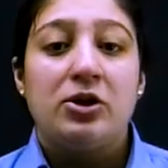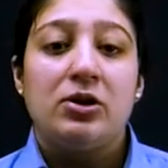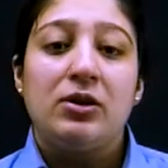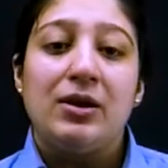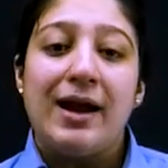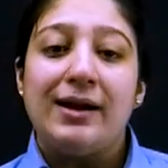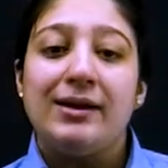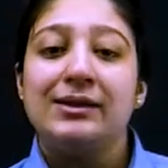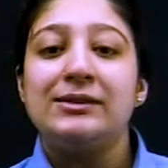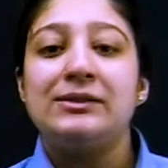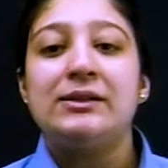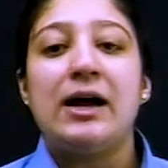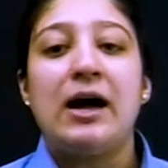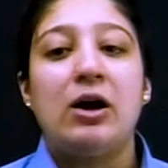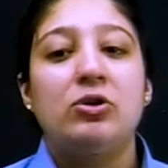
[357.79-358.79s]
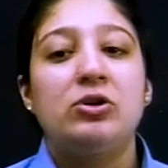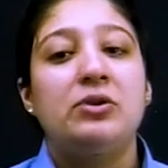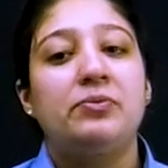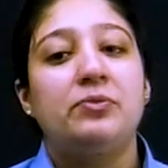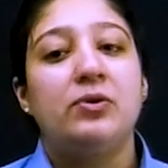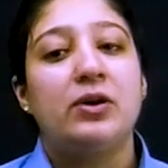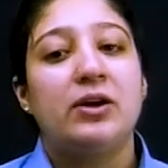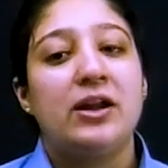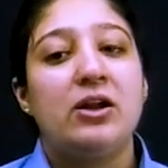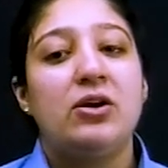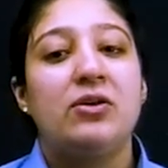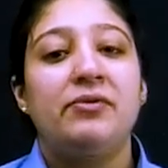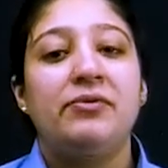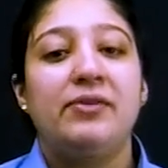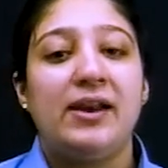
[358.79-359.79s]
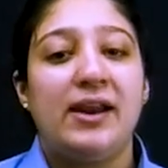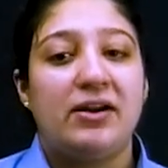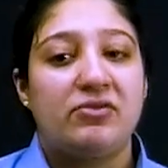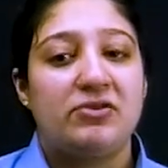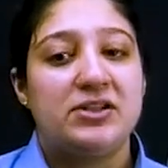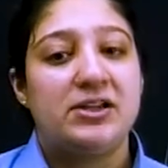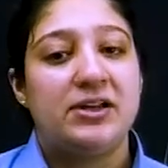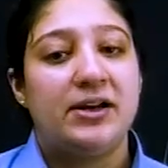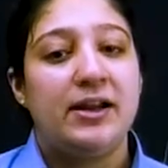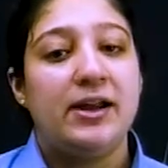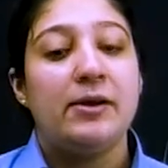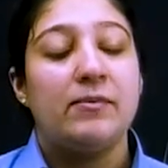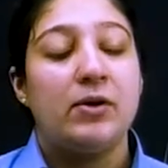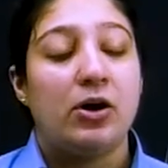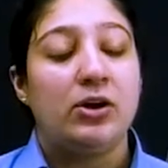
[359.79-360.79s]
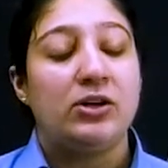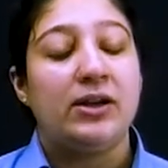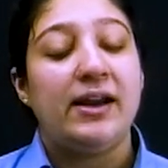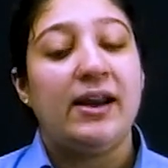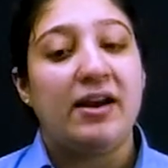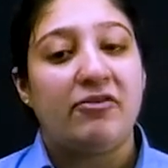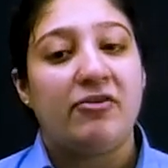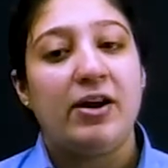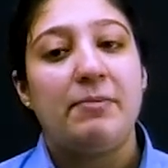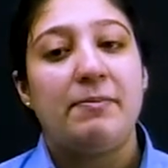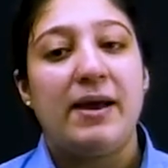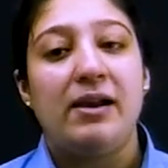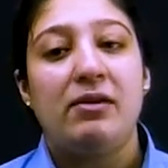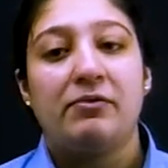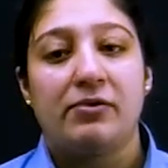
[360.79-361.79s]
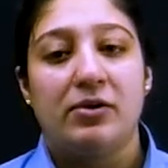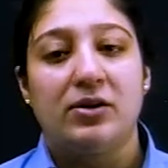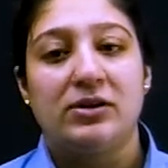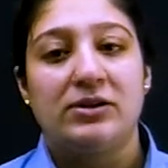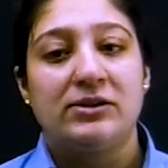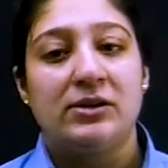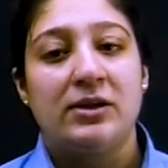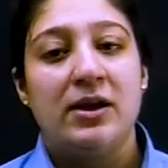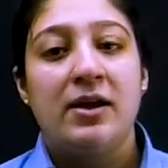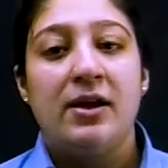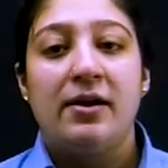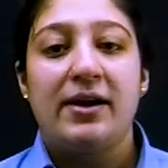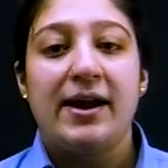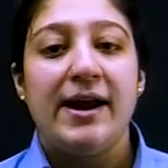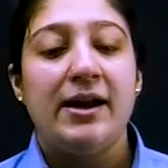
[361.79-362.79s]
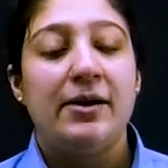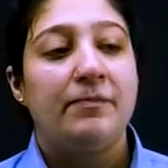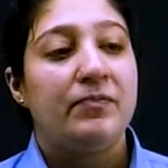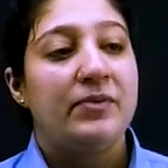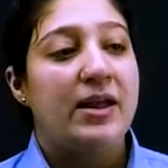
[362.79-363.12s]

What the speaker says: So that is how the working of electricity or electric bell works, right?